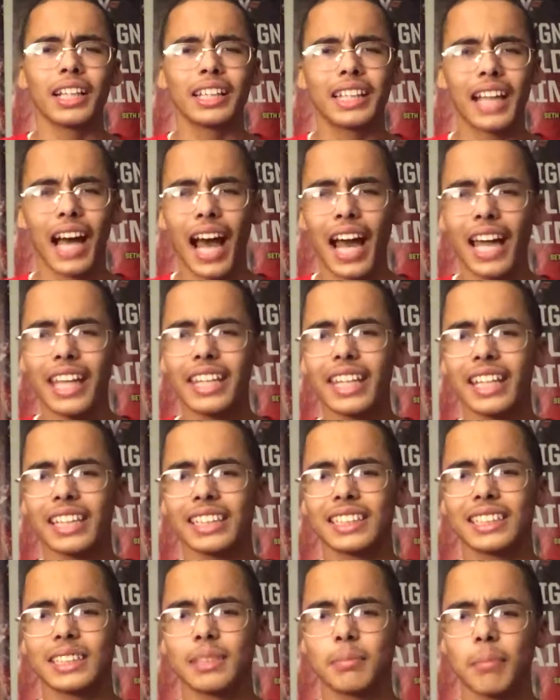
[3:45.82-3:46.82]
guy than a
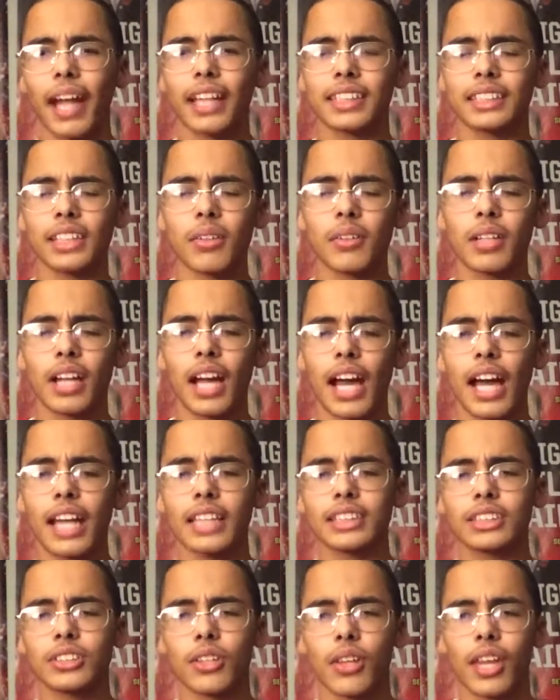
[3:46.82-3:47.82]
SmackDown guy,
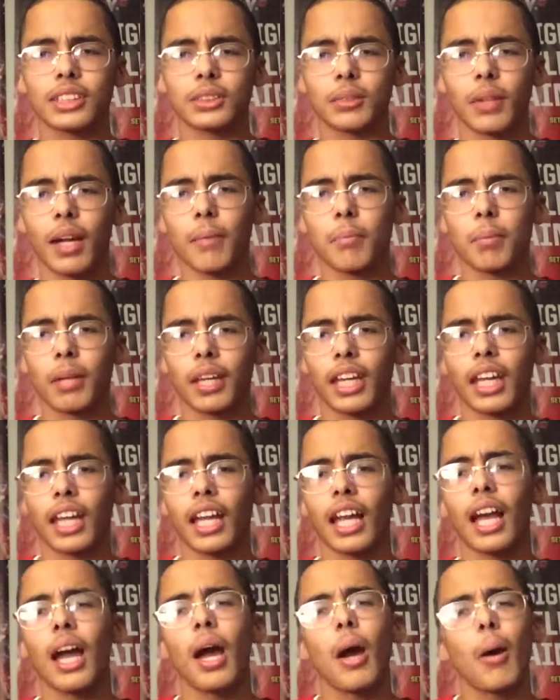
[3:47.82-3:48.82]
so that's why I'm
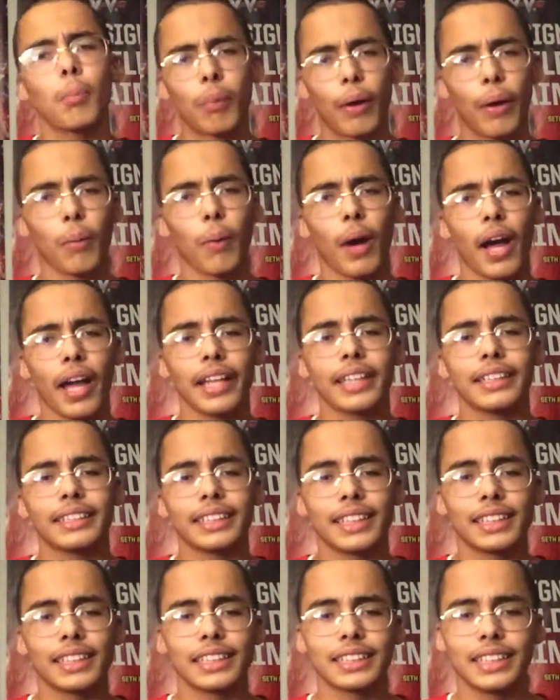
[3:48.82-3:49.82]
picking Bray Wyatt
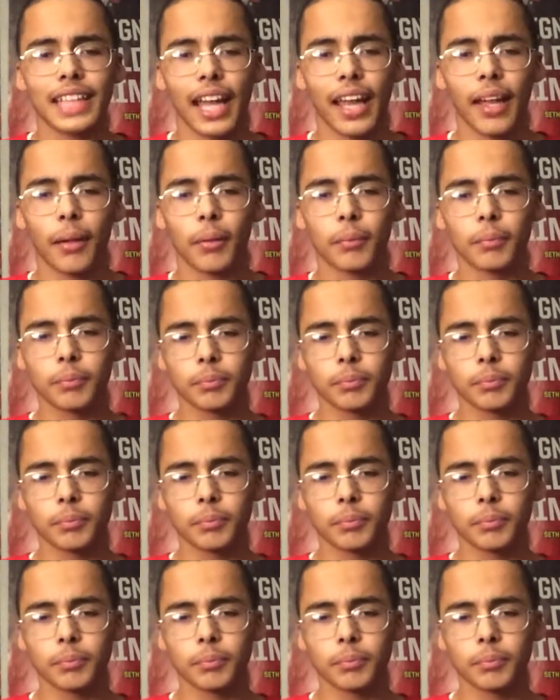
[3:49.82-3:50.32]
to stay.